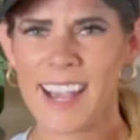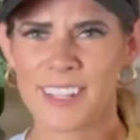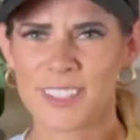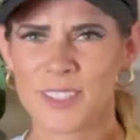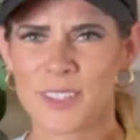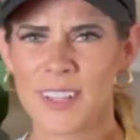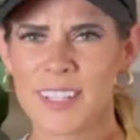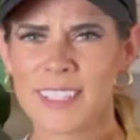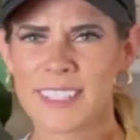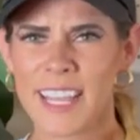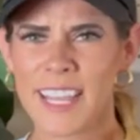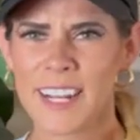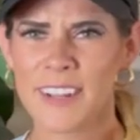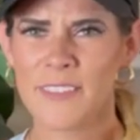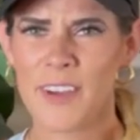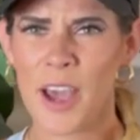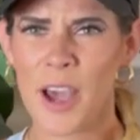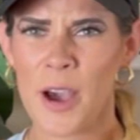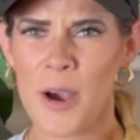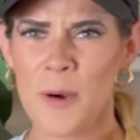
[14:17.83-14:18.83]
so that's kind of
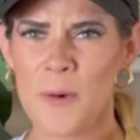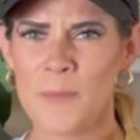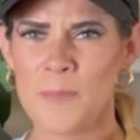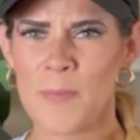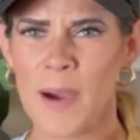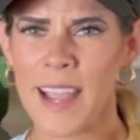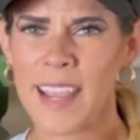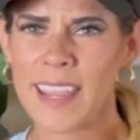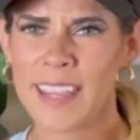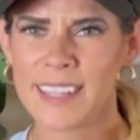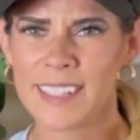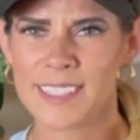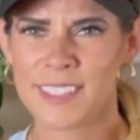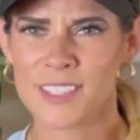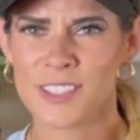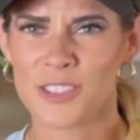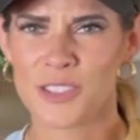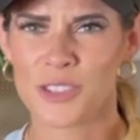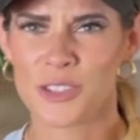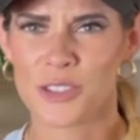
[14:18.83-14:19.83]
how my
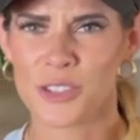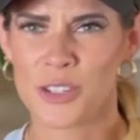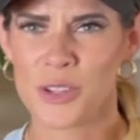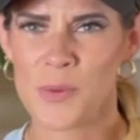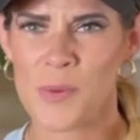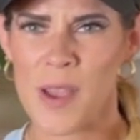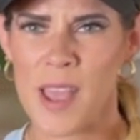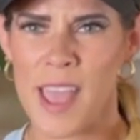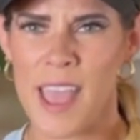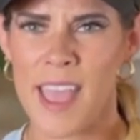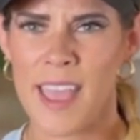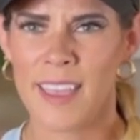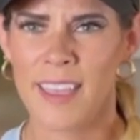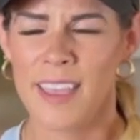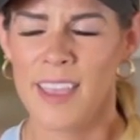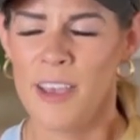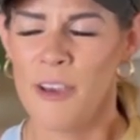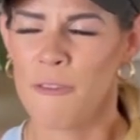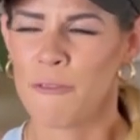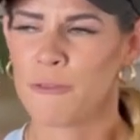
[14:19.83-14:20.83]
anesthesia journey went.
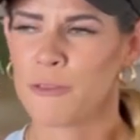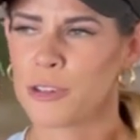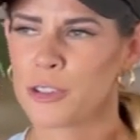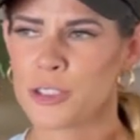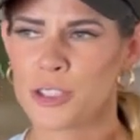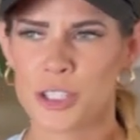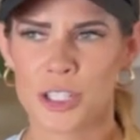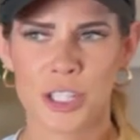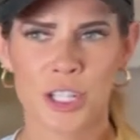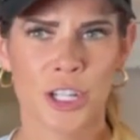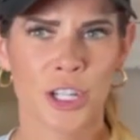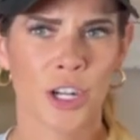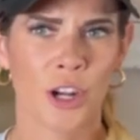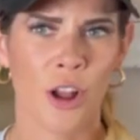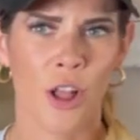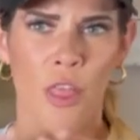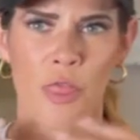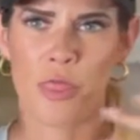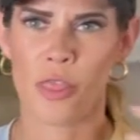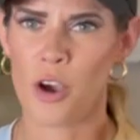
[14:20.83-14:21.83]
First
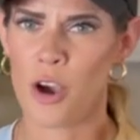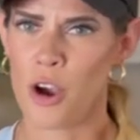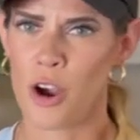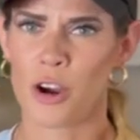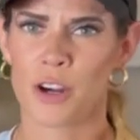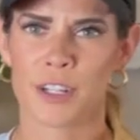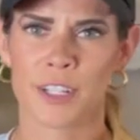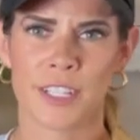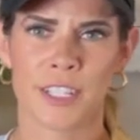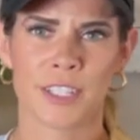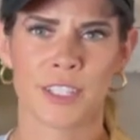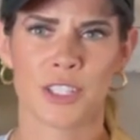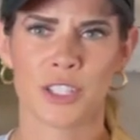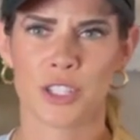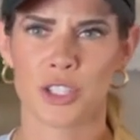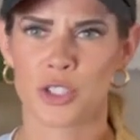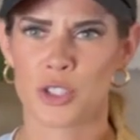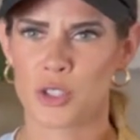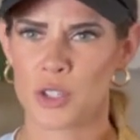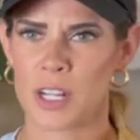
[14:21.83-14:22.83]
year, the
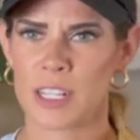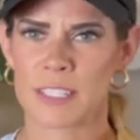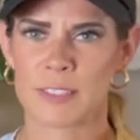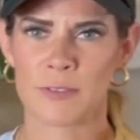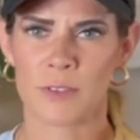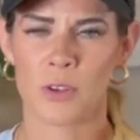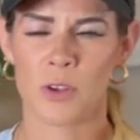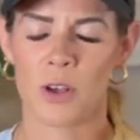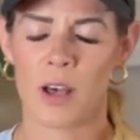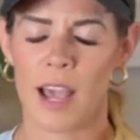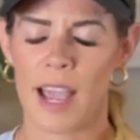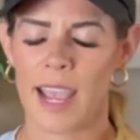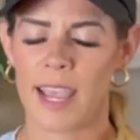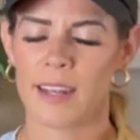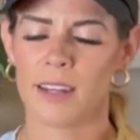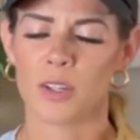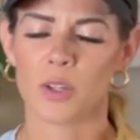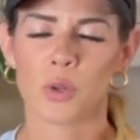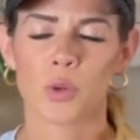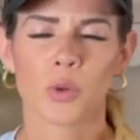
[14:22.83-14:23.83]
hardest, stressful. I had
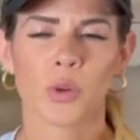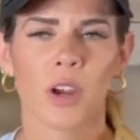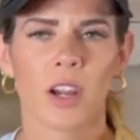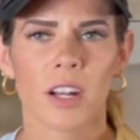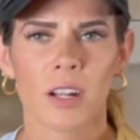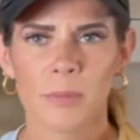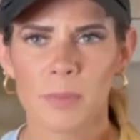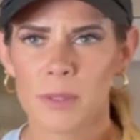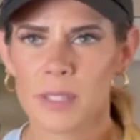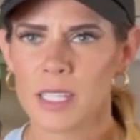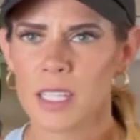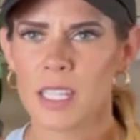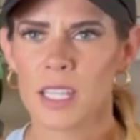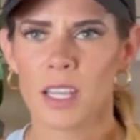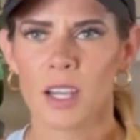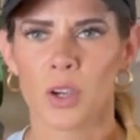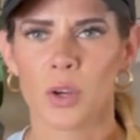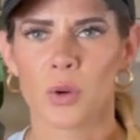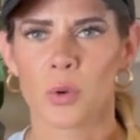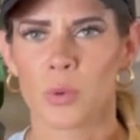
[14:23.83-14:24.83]
an
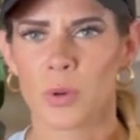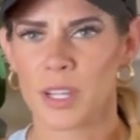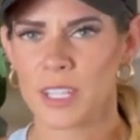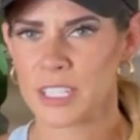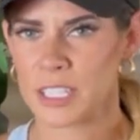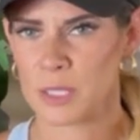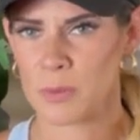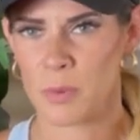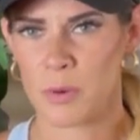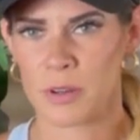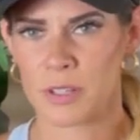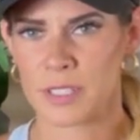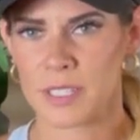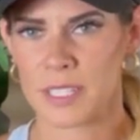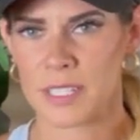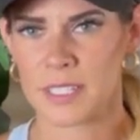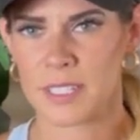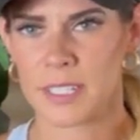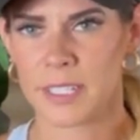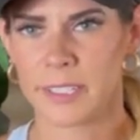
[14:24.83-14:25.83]
incredibly great support
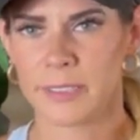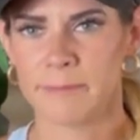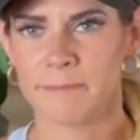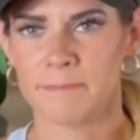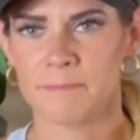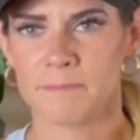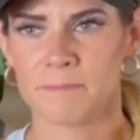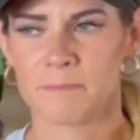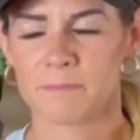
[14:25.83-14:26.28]
system.